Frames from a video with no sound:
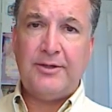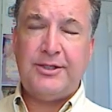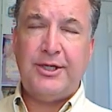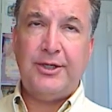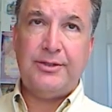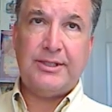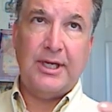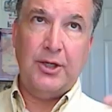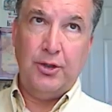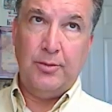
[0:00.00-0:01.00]
I also
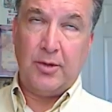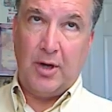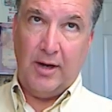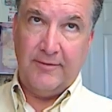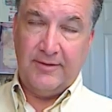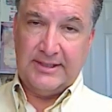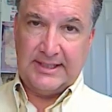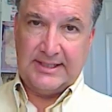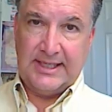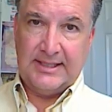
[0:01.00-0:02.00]
use Uber
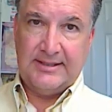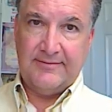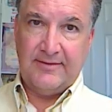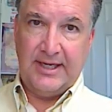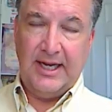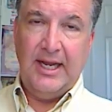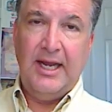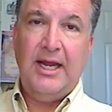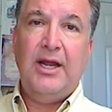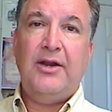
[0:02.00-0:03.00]
Conference extensively,
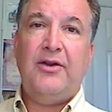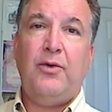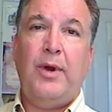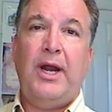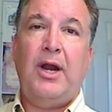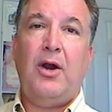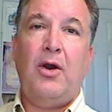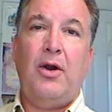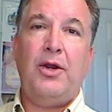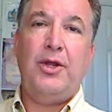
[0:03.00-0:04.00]
to
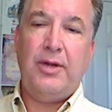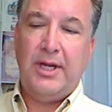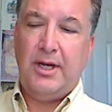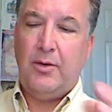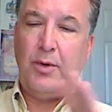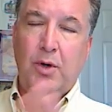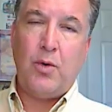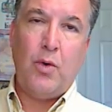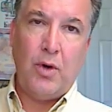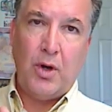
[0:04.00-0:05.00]
where you can
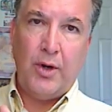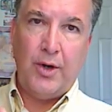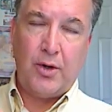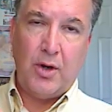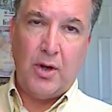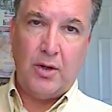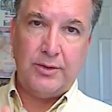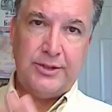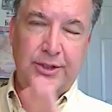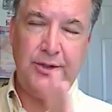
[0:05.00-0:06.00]
record all your
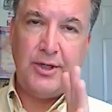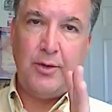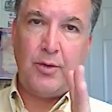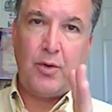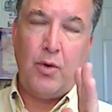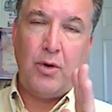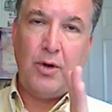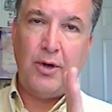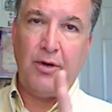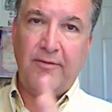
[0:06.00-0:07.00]
calls, you can
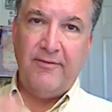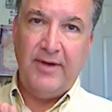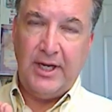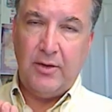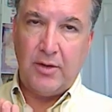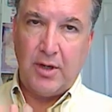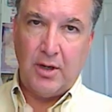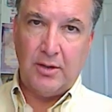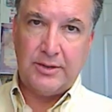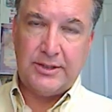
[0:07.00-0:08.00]
record all your video
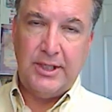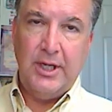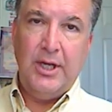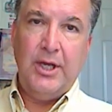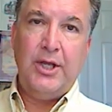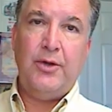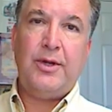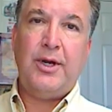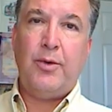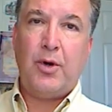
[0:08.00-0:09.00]
calls,
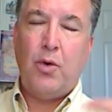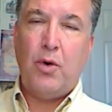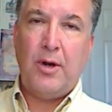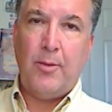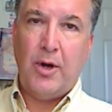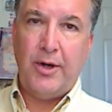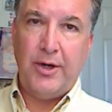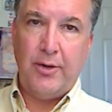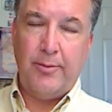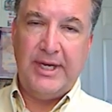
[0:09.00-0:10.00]
you can record them
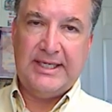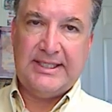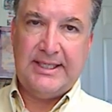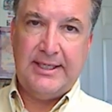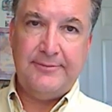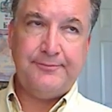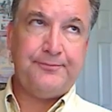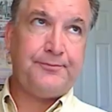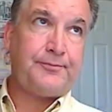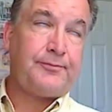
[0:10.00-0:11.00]
onto your PC,